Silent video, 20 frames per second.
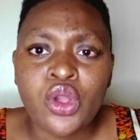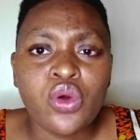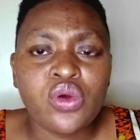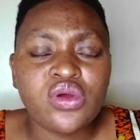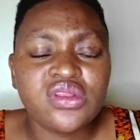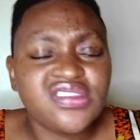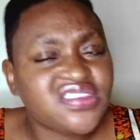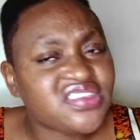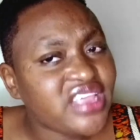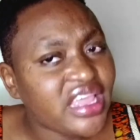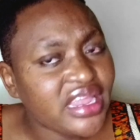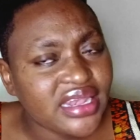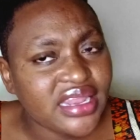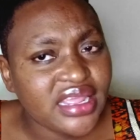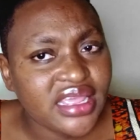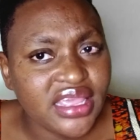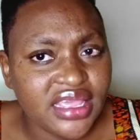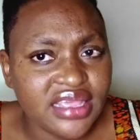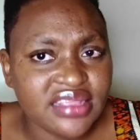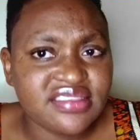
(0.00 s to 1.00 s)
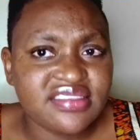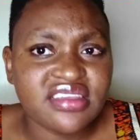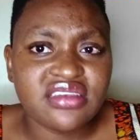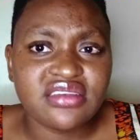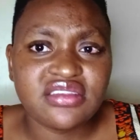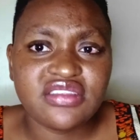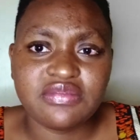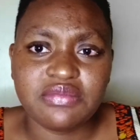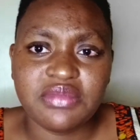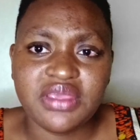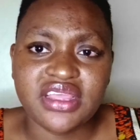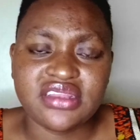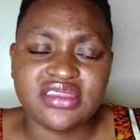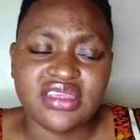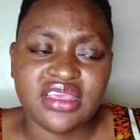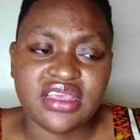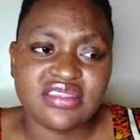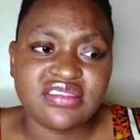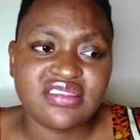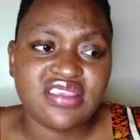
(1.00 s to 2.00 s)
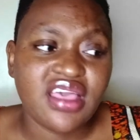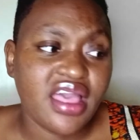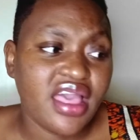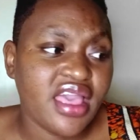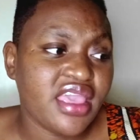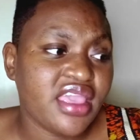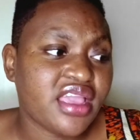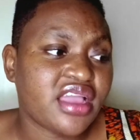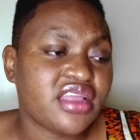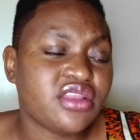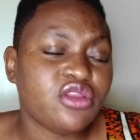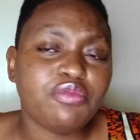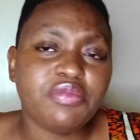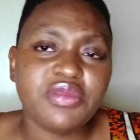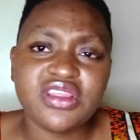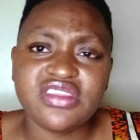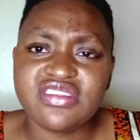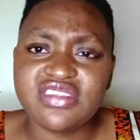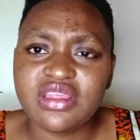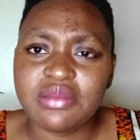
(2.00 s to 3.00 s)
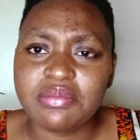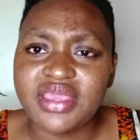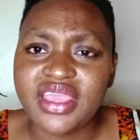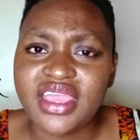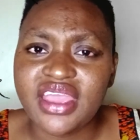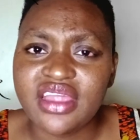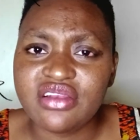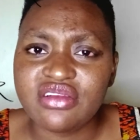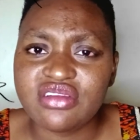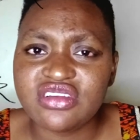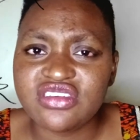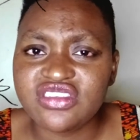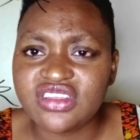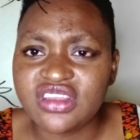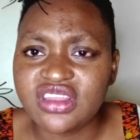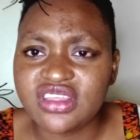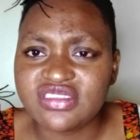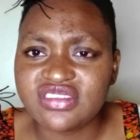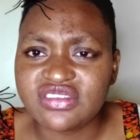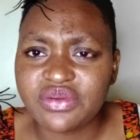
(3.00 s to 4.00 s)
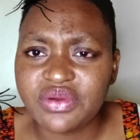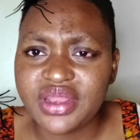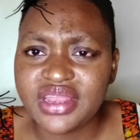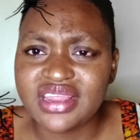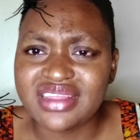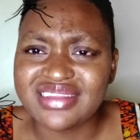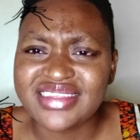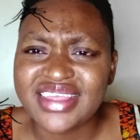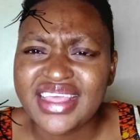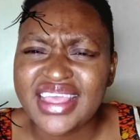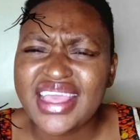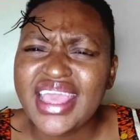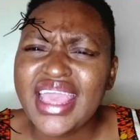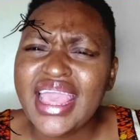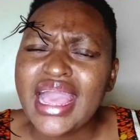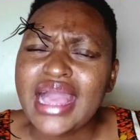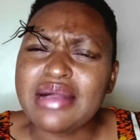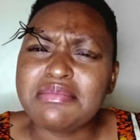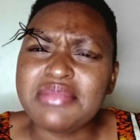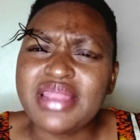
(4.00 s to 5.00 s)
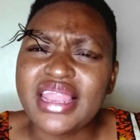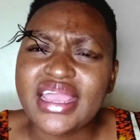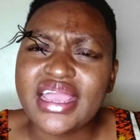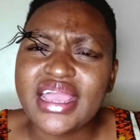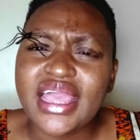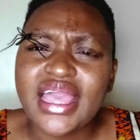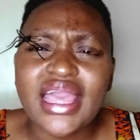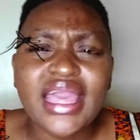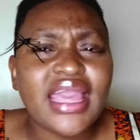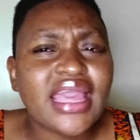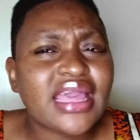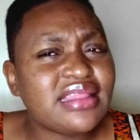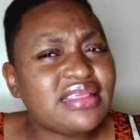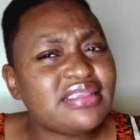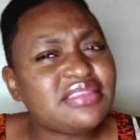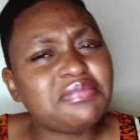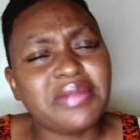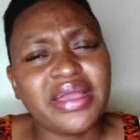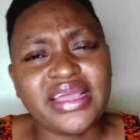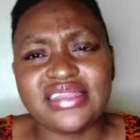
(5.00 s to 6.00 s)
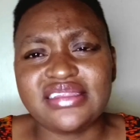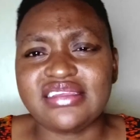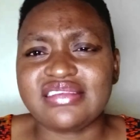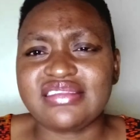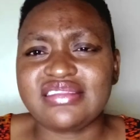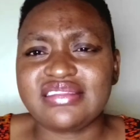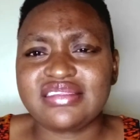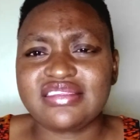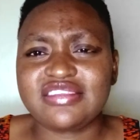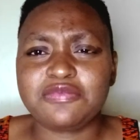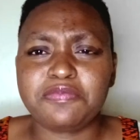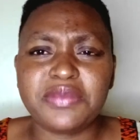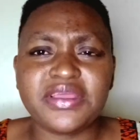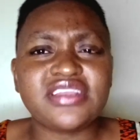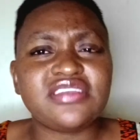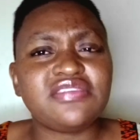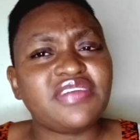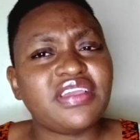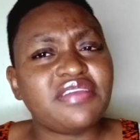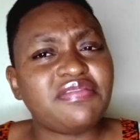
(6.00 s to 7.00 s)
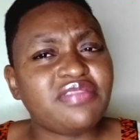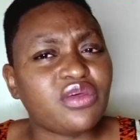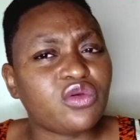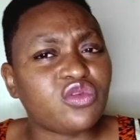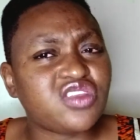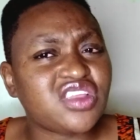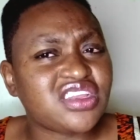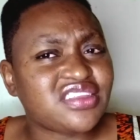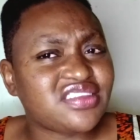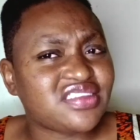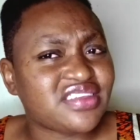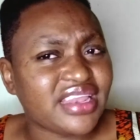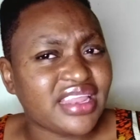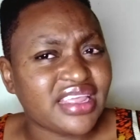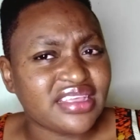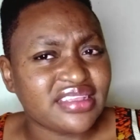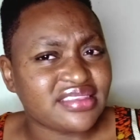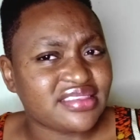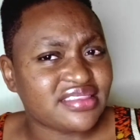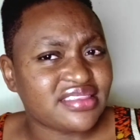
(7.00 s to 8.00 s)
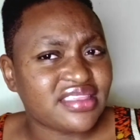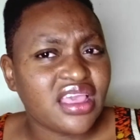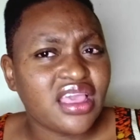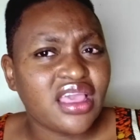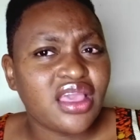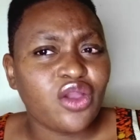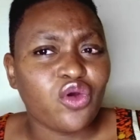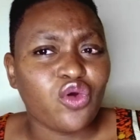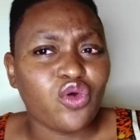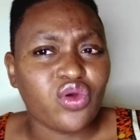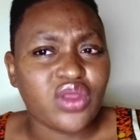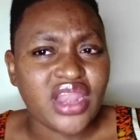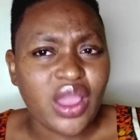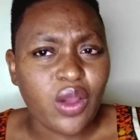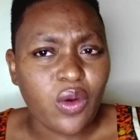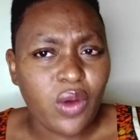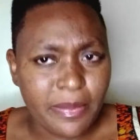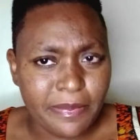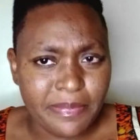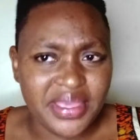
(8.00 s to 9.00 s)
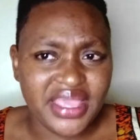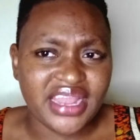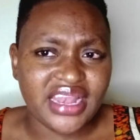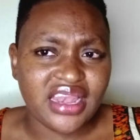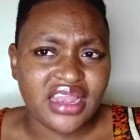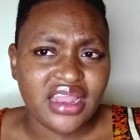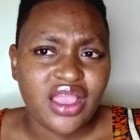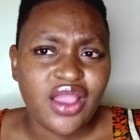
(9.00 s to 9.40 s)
On Sunday, he sends me a text. Hi, can you please send me a hundred shillings credit? I'm like, this man just spent 5,000 shillings on our bill.